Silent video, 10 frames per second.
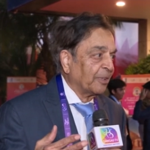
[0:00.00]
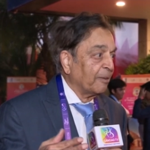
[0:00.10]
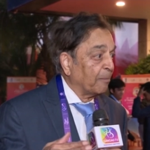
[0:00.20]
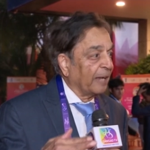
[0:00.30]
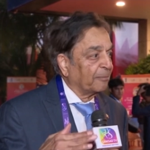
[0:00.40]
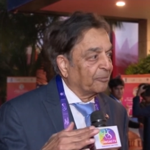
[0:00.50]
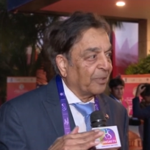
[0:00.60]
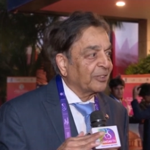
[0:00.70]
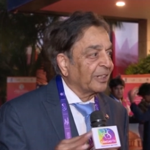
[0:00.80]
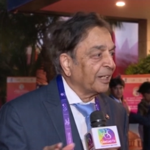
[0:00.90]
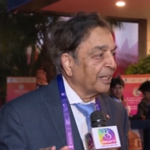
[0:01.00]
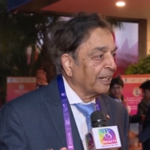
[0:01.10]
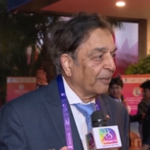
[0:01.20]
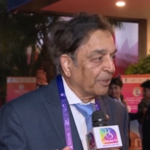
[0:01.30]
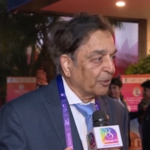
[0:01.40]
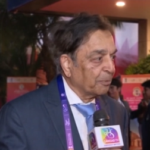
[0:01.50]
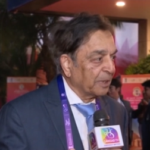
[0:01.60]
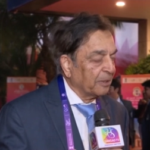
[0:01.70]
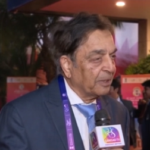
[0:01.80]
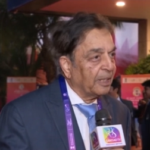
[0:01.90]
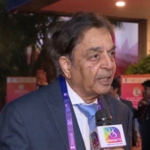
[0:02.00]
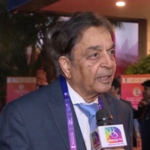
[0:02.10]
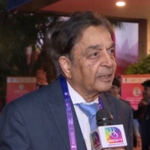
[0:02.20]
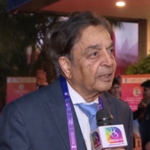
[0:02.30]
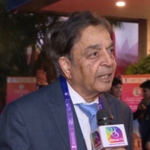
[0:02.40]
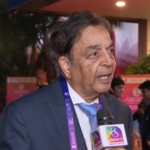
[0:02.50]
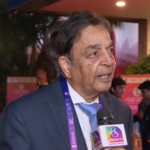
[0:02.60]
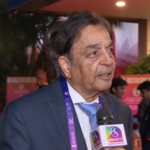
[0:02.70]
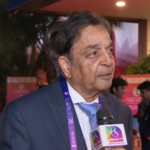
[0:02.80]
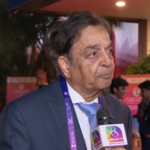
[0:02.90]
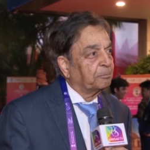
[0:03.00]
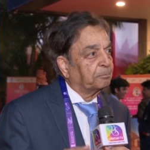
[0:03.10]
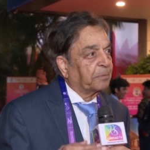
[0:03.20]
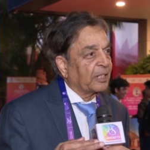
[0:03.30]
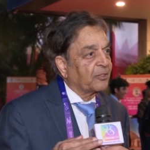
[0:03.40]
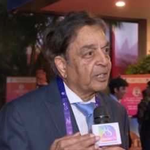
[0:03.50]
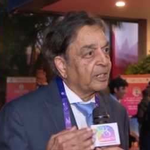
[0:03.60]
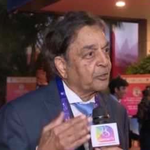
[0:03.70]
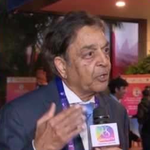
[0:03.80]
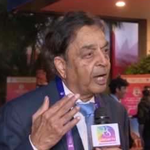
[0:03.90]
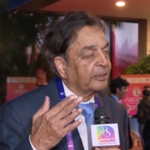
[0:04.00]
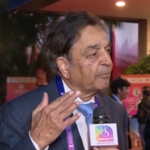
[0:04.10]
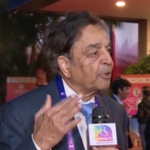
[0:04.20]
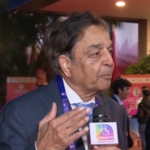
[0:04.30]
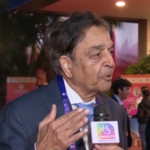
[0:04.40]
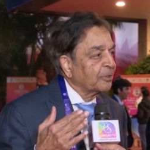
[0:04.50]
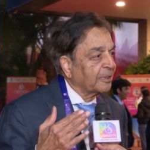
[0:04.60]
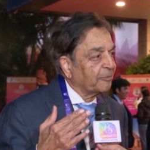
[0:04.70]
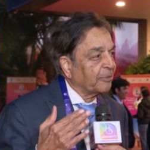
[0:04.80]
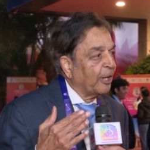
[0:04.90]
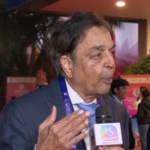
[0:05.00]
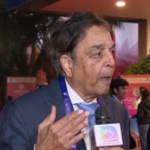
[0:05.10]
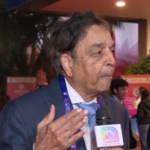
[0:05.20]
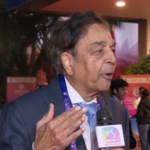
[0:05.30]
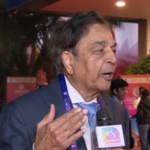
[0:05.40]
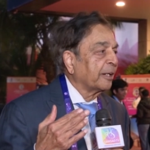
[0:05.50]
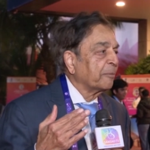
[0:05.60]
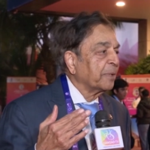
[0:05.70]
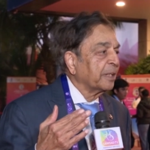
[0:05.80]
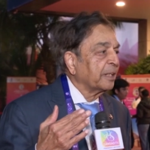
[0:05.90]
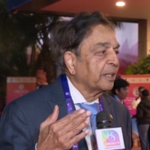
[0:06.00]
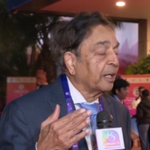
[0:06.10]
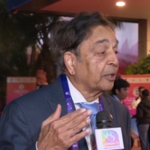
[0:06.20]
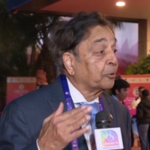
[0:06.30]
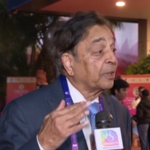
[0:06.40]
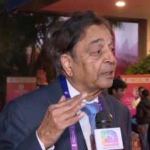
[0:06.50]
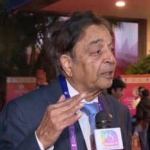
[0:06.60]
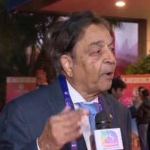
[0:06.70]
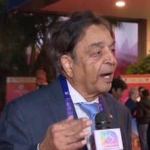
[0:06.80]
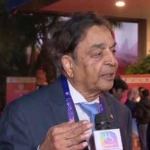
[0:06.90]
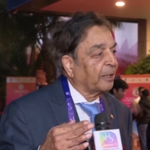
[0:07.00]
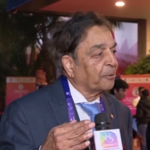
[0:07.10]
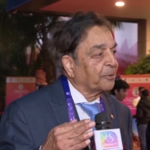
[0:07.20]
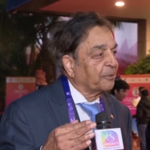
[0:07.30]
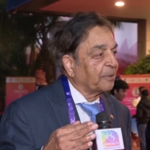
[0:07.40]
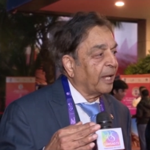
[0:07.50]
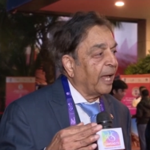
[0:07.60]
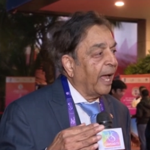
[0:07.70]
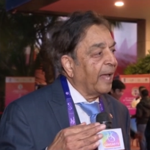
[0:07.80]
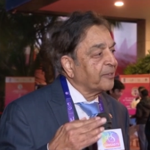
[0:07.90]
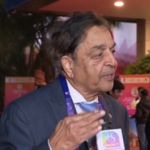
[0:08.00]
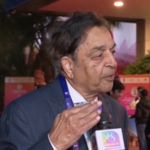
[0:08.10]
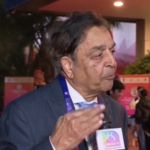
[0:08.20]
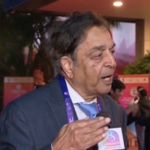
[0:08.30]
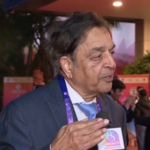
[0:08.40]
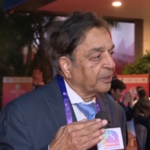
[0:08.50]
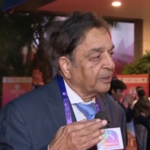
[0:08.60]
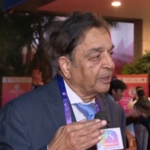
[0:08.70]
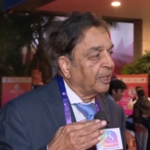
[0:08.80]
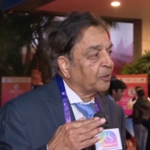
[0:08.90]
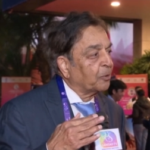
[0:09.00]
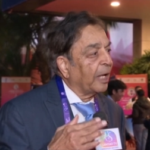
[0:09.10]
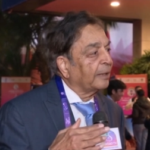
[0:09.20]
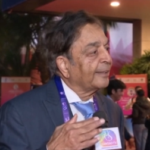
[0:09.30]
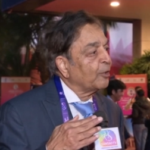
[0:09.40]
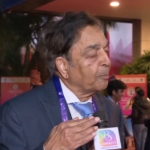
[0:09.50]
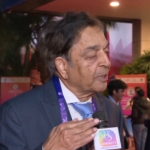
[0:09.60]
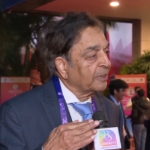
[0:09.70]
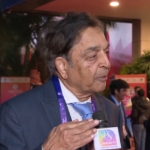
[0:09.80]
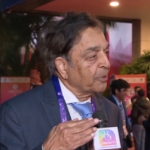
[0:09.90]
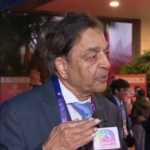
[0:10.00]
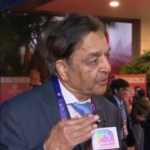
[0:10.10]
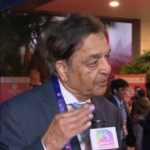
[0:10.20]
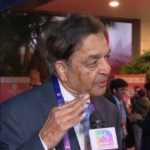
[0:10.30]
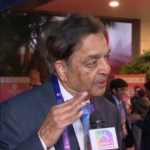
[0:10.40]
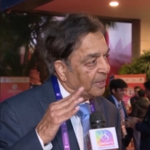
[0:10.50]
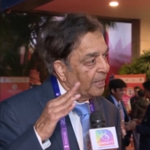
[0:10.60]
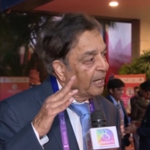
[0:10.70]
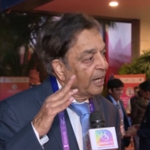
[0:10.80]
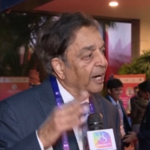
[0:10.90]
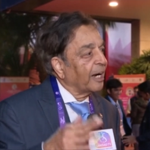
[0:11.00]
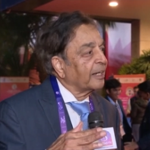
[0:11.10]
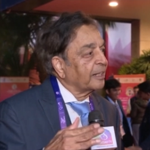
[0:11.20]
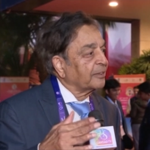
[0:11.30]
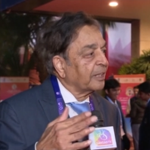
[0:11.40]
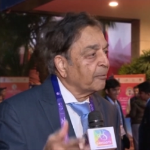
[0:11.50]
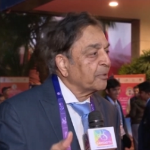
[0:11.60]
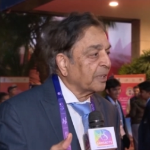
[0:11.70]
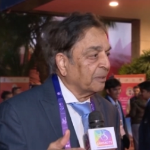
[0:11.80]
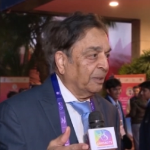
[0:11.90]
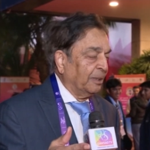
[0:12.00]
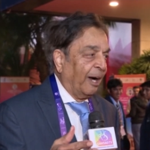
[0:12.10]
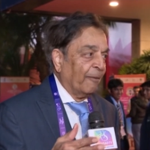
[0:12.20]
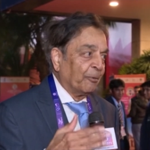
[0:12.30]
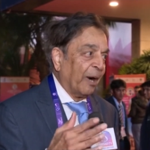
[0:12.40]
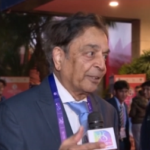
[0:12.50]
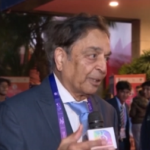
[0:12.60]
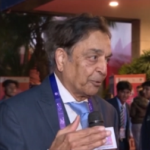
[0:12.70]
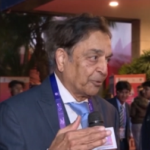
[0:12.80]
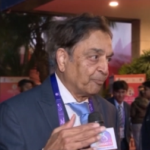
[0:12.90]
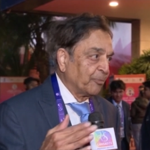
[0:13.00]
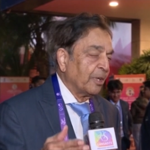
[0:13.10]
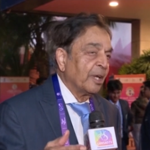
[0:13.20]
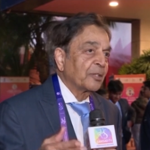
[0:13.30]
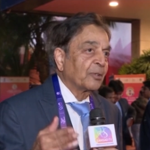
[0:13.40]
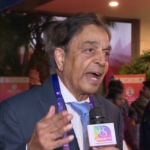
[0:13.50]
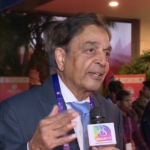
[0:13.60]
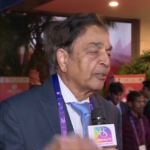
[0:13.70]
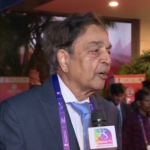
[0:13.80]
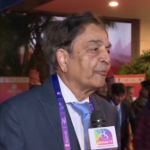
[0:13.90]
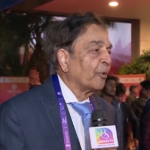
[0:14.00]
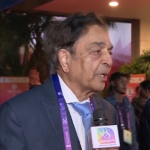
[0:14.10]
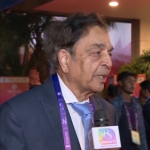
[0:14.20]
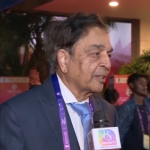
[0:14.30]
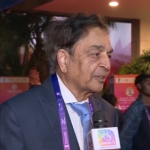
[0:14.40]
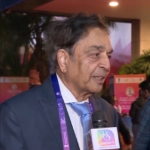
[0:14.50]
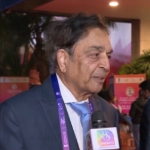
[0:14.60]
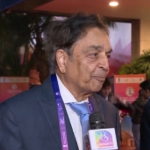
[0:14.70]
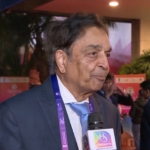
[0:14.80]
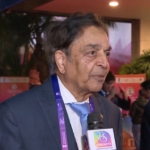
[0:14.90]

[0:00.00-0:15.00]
Hmm. I'm the first Indian ever to be. Hmm. Then President George W. Bush appointed me in the White House as advisor to Health and Human Services. Uh, it is the division of White House. Okay. So I served four years there.